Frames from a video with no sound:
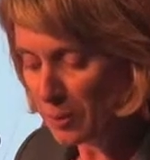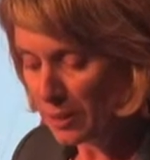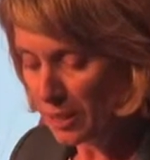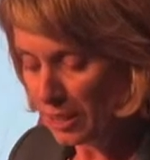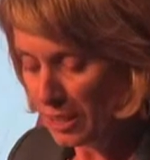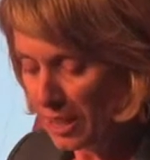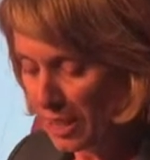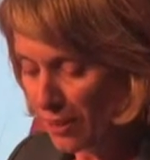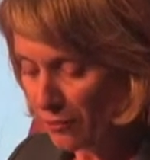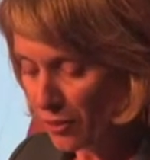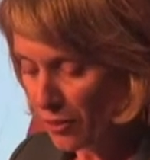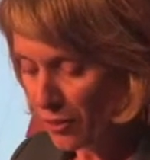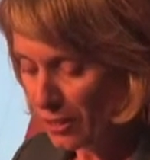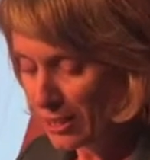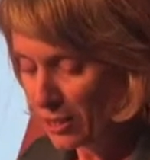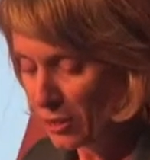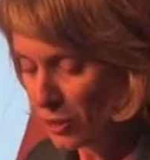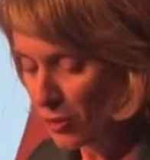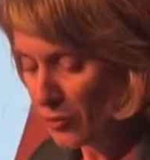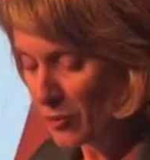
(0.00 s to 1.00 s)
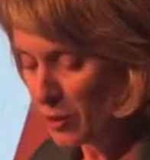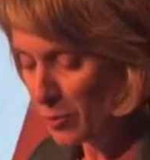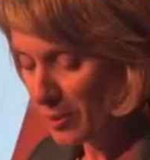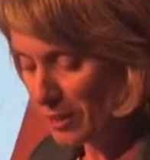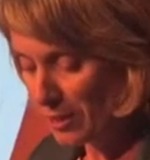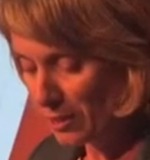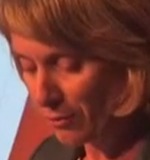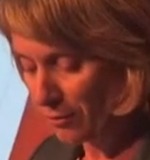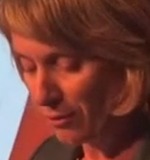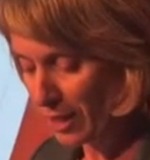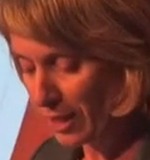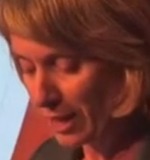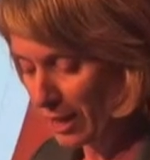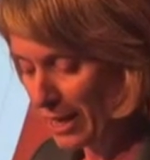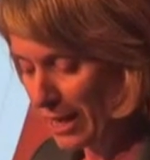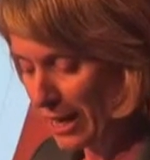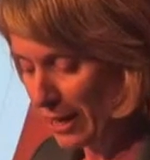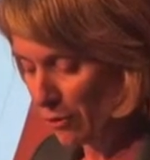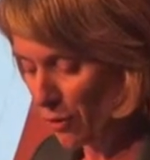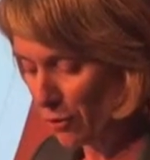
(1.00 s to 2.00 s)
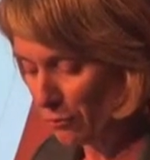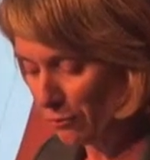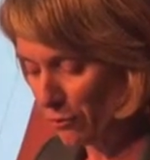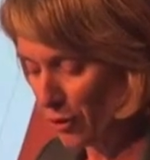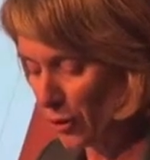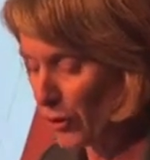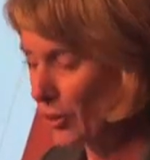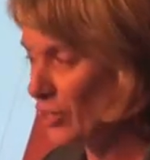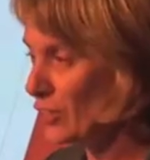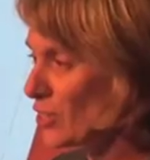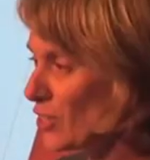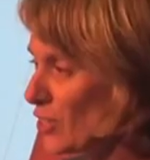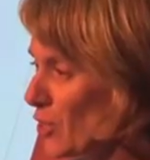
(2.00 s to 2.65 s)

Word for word: in our very sort of specific and narrow focus,